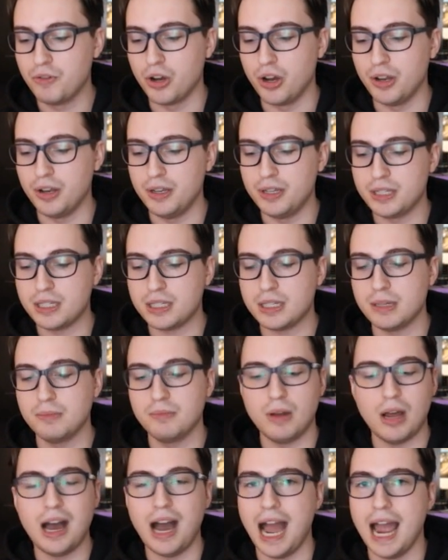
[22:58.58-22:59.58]
We've got
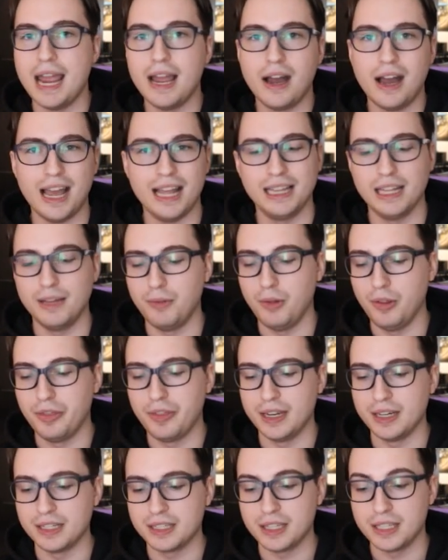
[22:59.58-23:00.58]
some high
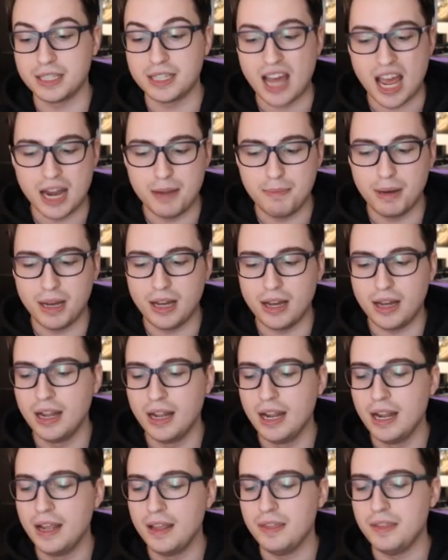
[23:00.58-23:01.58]
level things, the
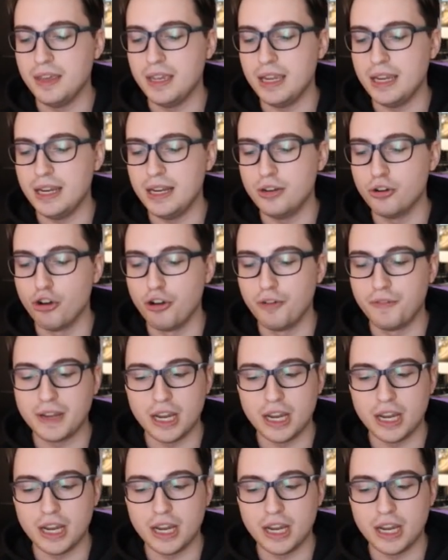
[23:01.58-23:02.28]
sidebar, the